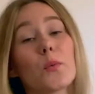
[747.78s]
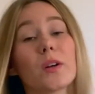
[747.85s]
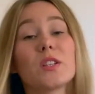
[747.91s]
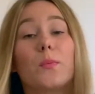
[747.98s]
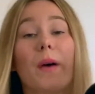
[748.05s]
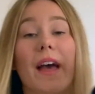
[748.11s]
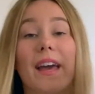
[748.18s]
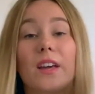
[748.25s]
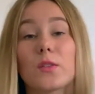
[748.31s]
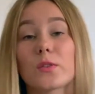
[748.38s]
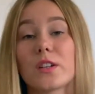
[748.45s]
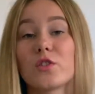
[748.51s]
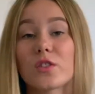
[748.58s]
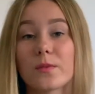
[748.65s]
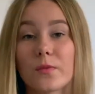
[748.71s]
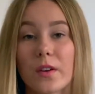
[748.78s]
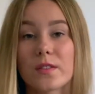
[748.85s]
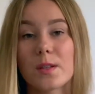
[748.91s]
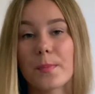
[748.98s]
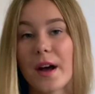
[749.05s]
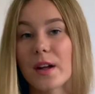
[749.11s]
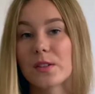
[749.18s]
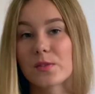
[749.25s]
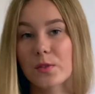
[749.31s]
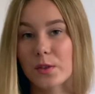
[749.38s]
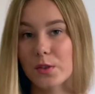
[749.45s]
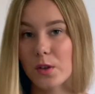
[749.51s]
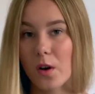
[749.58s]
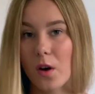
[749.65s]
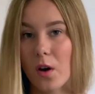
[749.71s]
when you pay £350 for
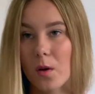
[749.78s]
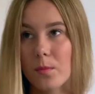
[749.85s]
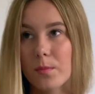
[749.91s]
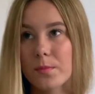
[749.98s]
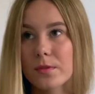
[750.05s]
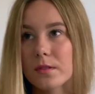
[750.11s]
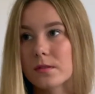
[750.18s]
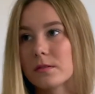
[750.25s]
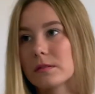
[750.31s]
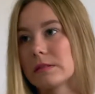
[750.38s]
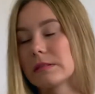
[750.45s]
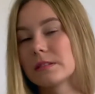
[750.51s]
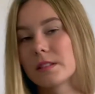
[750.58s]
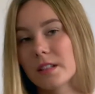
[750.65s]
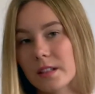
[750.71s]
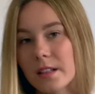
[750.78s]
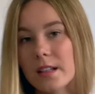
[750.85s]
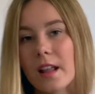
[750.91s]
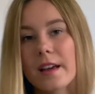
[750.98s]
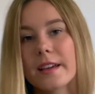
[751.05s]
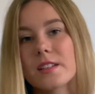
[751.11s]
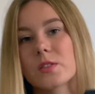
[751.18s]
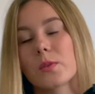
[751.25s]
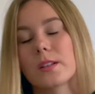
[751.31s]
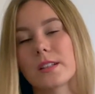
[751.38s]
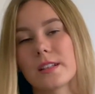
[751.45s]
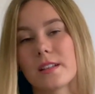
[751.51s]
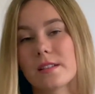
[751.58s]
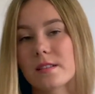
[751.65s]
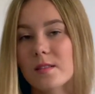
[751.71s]
a top, you'd like it to at
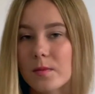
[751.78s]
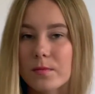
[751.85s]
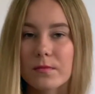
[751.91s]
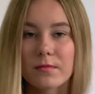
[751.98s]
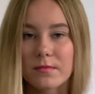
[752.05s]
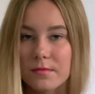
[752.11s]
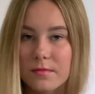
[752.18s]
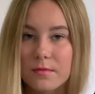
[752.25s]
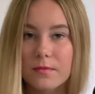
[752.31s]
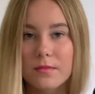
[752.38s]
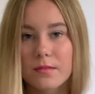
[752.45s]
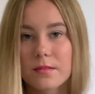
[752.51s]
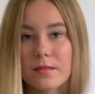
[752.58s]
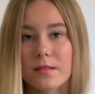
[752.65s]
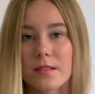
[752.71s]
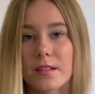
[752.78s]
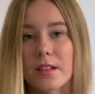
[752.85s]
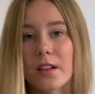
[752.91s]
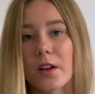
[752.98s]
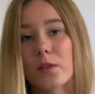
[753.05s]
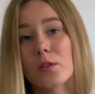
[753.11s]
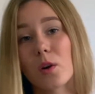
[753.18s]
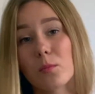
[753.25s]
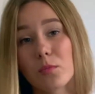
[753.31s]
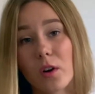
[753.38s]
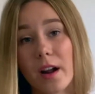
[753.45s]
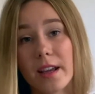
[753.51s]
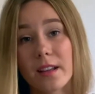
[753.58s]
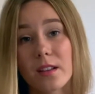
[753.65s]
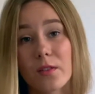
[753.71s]
least, you know, not
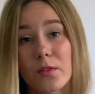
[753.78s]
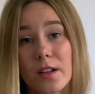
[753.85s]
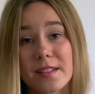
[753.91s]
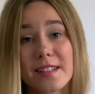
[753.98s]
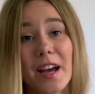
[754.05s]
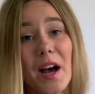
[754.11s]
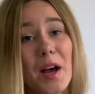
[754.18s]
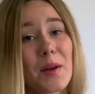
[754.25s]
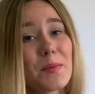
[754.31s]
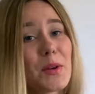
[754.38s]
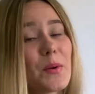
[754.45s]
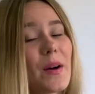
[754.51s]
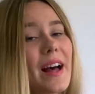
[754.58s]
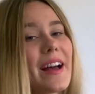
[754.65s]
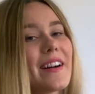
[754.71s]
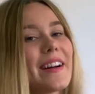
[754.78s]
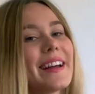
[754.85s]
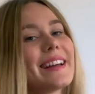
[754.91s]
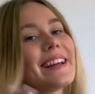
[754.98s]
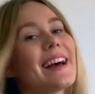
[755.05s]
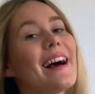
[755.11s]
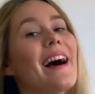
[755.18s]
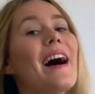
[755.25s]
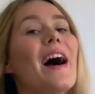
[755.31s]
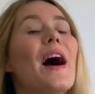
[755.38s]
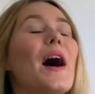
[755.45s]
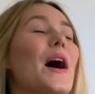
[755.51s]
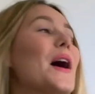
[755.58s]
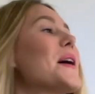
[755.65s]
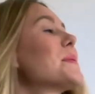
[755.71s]
break the first time you wear
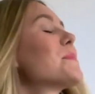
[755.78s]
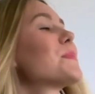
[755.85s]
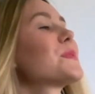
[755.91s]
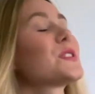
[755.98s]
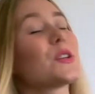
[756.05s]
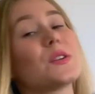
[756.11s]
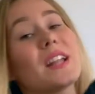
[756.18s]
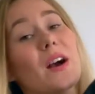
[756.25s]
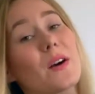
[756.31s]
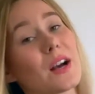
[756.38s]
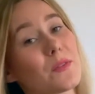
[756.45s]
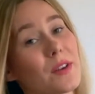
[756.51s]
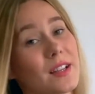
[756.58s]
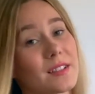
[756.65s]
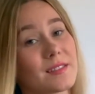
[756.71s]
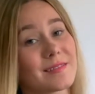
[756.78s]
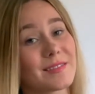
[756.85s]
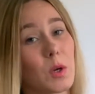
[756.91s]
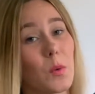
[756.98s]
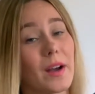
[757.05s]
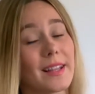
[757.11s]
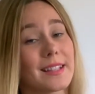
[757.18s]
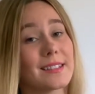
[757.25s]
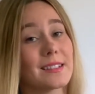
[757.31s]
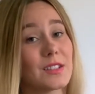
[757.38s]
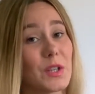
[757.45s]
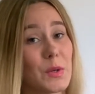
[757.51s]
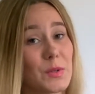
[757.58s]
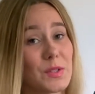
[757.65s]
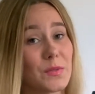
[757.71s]
it. So now I've had quite little
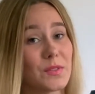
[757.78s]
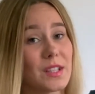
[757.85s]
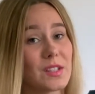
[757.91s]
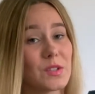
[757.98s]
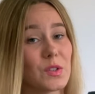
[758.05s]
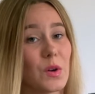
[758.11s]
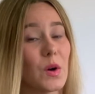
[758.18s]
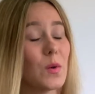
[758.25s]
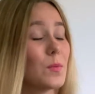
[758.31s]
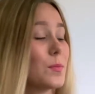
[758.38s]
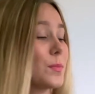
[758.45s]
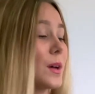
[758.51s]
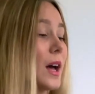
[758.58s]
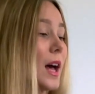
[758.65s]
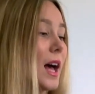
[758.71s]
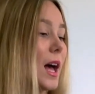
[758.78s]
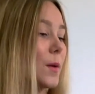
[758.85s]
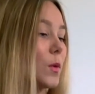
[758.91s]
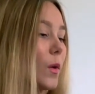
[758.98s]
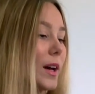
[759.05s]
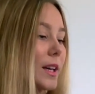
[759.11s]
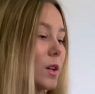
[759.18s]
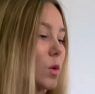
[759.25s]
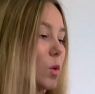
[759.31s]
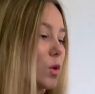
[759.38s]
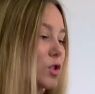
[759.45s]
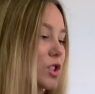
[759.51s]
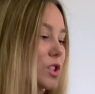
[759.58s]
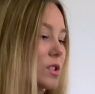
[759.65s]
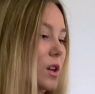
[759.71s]
use of this top and quite
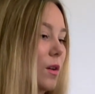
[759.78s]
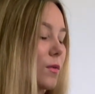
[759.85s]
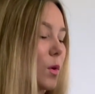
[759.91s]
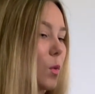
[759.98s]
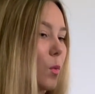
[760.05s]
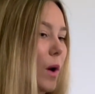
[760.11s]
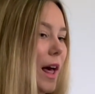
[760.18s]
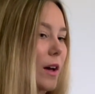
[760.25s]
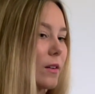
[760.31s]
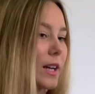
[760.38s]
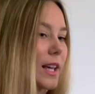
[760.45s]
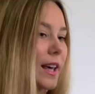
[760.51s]
cautious of wearing